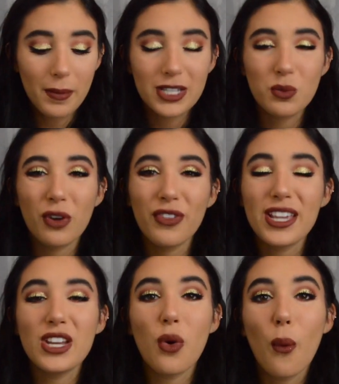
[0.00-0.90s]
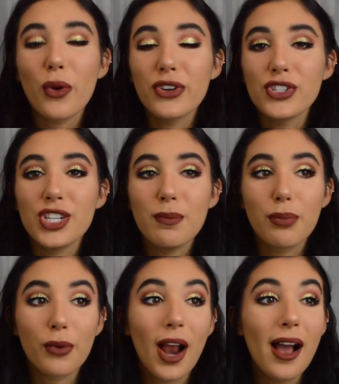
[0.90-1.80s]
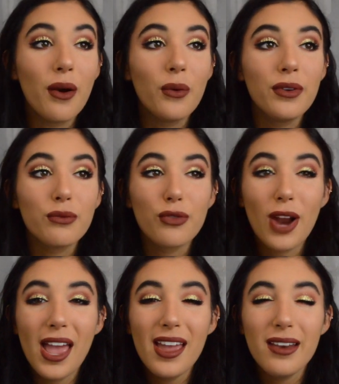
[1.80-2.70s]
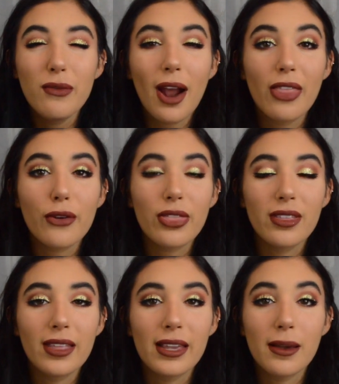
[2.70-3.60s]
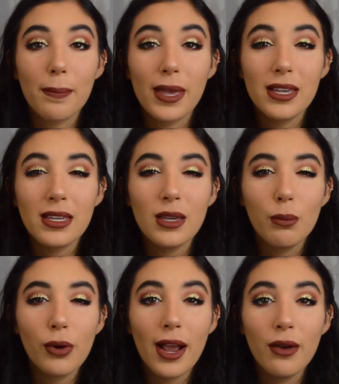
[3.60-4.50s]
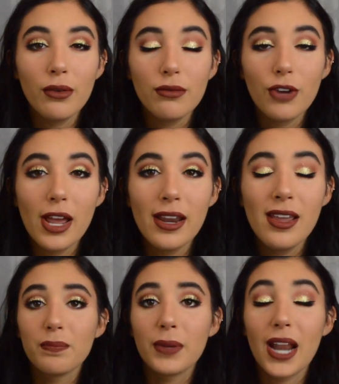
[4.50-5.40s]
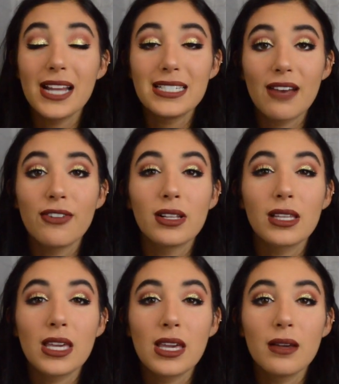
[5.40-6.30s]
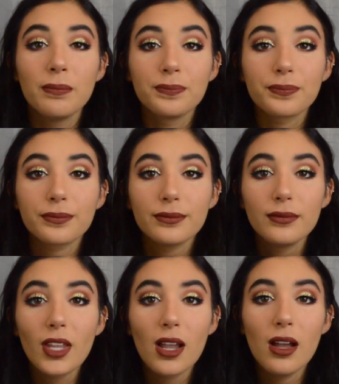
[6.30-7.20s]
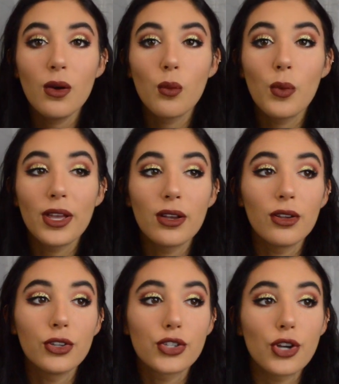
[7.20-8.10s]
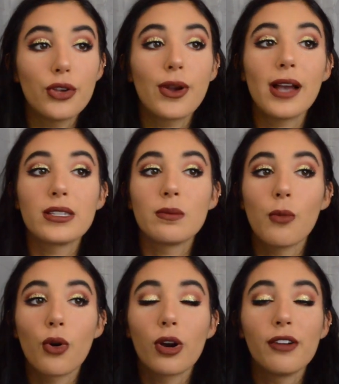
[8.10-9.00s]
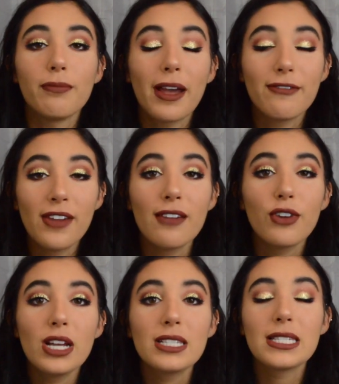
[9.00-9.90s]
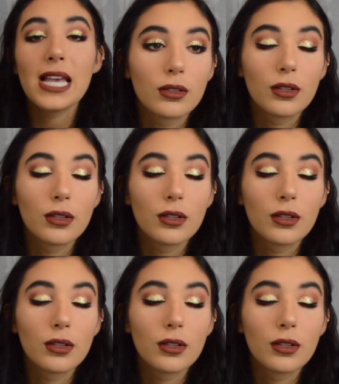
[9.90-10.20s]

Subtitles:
It's more of like an orangey brown red rather than like a pinky brown red, but I definitely will show you guys more of my favorites.